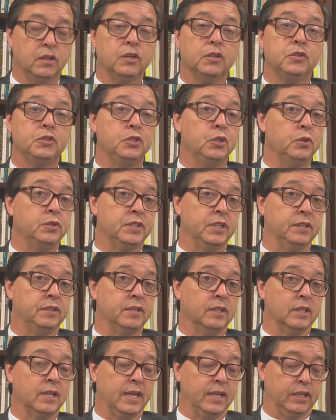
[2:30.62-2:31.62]
Choosing
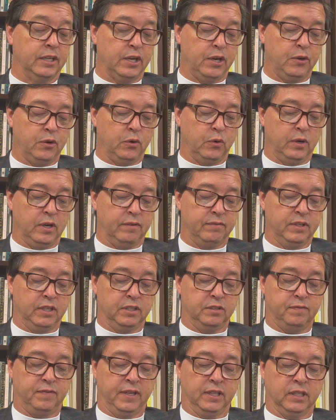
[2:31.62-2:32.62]
to let go of
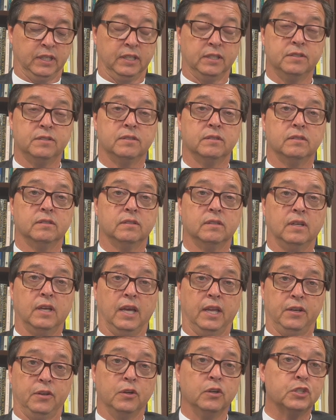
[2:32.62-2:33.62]
these feelings
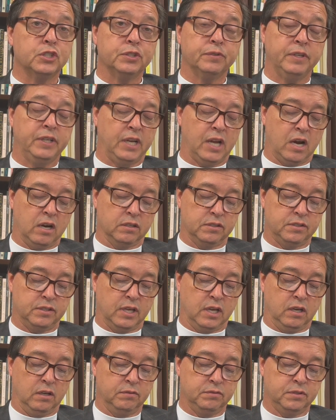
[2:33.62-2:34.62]
and nurturing
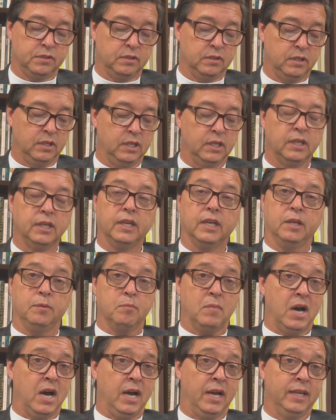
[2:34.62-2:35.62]
ourselves in
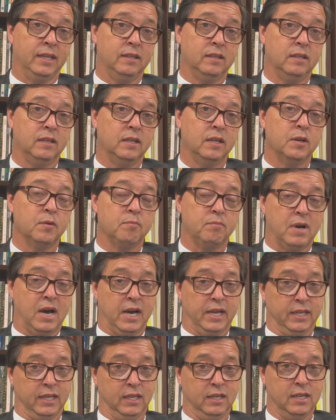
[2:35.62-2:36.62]
mind,
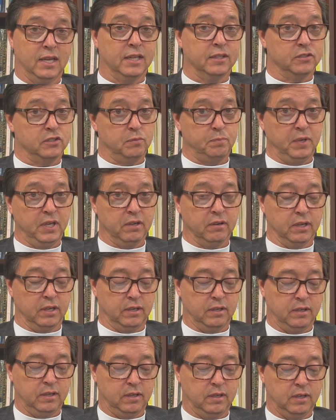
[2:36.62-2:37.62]
body, and spirit